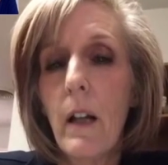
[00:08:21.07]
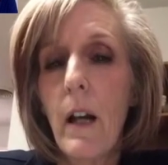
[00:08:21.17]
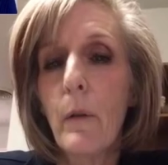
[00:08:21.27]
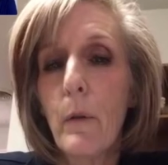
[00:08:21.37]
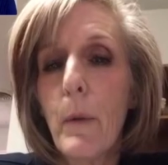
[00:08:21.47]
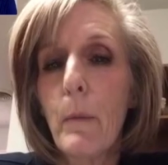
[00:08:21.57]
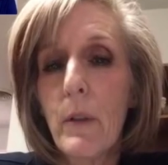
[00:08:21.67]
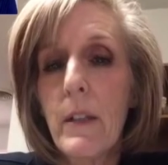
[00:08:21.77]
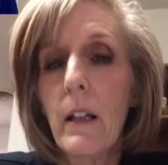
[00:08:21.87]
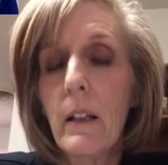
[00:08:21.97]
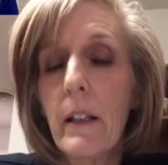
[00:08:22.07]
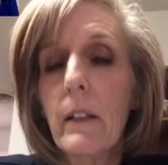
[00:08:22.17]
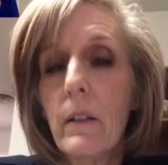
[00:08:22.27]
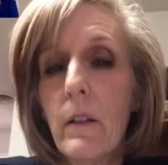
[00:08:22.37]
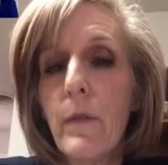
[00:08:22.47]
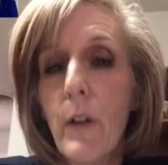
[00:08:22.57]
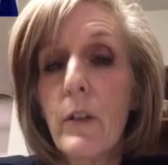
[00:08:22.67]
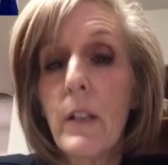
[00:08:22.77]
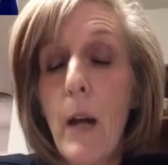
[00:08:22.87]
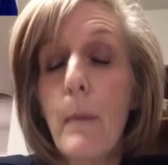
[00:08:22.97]
I remember the
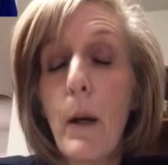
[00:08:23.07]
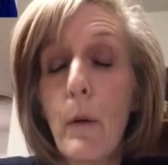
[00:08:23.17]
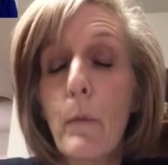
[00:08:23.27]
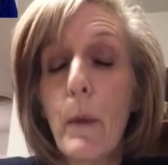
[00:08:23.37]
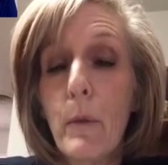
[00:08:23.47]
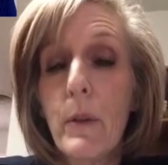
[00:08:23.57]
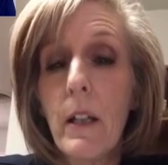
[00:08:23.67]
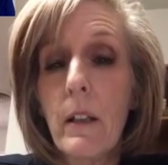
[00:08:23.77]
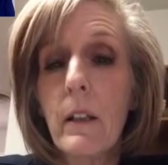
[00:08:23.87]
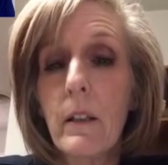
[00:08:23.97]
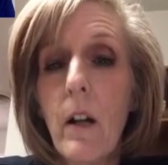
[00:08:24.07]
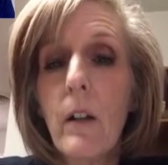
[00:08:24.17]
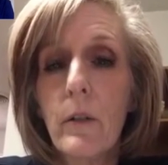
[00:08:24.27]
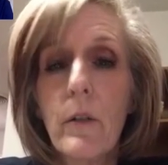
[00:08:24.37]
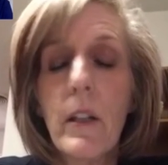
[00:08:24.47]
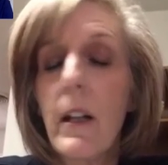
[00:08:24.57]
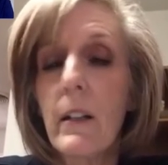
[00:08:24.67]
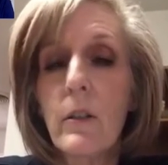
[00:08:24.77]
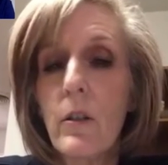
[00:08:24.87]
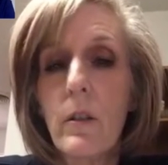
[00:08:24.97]
first time I remember telling a doctor that